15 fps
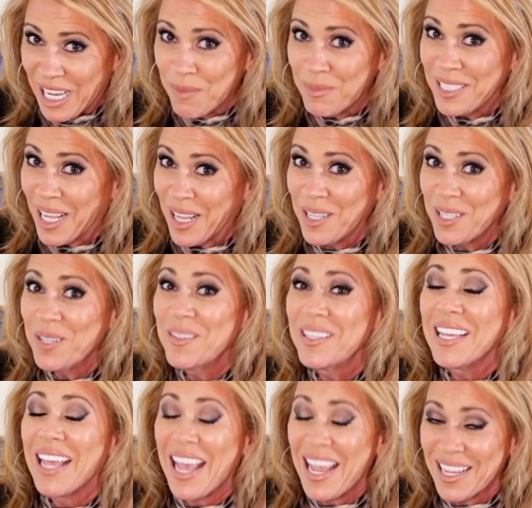I'm telling you,
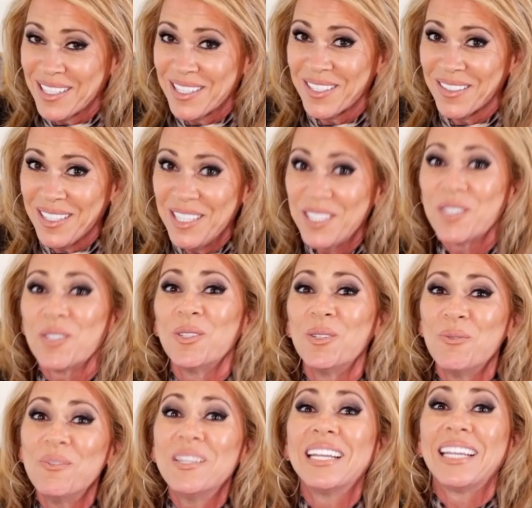the answer is you
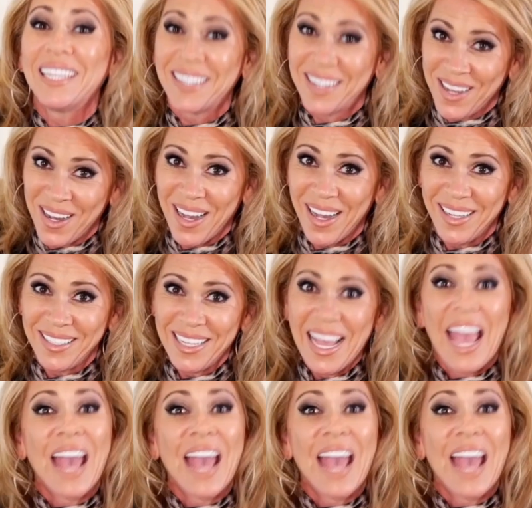need God.